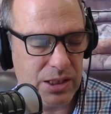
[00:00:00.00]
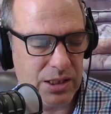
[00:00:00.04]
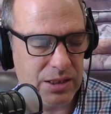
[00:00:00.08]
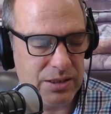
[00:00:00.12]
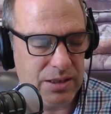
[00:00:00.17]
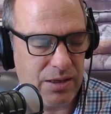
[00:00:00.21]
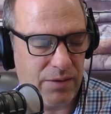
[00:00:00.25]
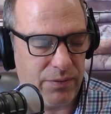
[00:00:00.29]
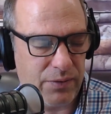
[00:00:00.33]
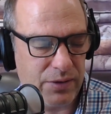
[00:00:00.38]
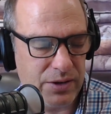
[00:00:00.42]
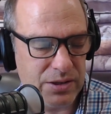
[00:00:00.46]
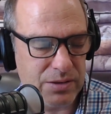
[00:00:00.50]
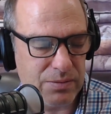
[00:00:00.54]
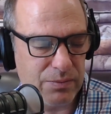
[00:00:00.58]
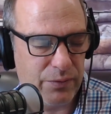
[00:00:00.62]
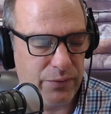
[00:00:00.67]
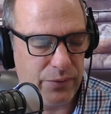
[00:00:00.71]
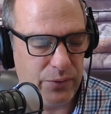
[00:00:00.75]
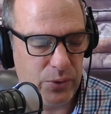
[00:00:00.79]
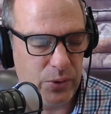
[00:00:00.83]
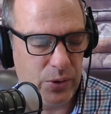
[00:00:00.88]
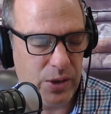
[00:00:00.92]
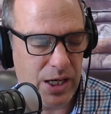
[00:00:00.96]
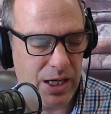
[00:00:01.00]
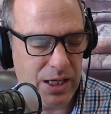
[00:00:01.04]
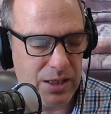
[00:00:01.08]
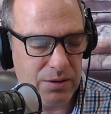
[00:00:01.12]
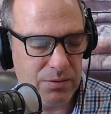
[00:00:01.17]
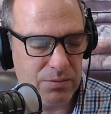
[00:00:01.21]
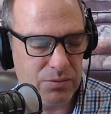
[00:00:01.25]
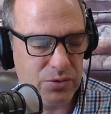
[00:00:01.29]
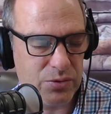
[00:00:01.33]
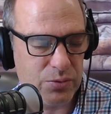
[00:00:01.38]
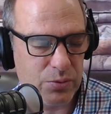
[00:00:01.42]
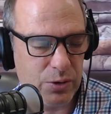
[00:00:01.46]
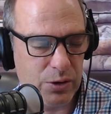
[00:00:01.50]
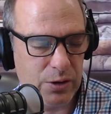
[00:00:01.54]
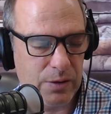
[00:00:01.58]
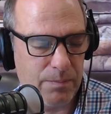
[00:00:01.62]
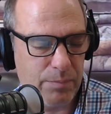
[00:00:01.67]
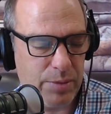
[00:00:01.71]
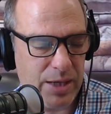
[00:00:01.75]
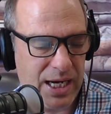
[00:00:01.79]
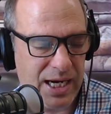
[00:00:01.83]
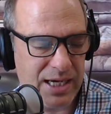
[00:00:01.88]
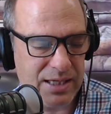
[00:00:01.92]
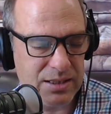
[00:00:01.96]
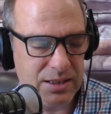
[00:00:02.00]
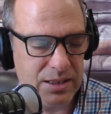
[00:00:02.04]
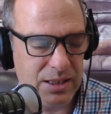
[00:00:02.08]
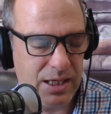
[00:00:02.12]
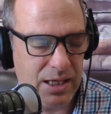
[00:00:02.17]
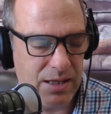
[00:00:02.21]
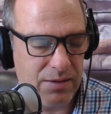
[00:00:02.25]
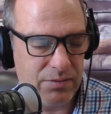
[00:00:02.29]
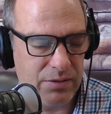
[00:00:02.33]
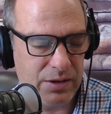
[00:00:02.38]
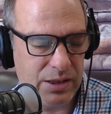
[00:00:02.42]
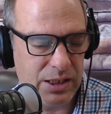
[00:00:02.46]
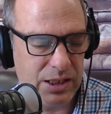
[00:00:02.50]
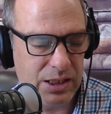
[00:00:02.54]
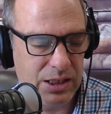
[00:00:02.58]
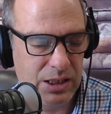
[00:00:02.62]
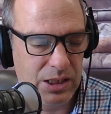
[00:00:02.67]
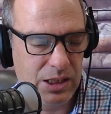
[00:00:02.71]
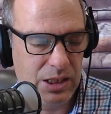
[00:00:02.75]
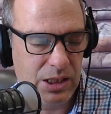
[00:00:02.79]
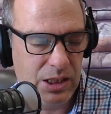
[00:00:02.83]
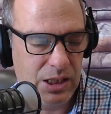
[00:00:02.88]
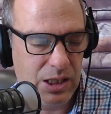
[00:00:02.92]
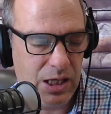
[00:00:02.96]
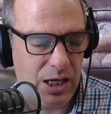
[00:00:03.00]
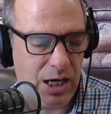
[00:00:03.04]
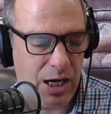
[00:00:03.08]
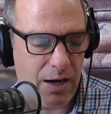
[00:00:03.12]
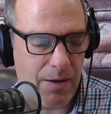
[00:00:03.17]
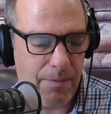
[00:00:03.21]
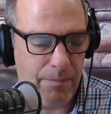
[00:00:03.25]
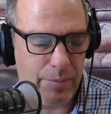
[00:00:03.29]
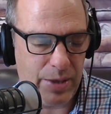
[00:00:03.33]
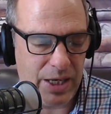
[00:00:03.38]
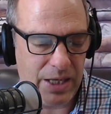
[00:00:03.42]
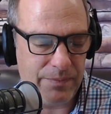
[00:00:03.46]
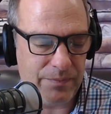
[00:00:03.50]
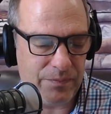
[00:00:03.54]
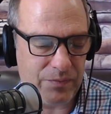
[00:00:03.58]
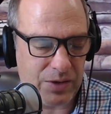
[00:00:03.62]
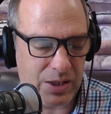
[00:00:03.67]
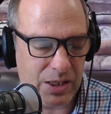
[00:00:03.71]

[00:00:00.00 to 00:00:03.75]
Definitely some food items were impacted heavily, but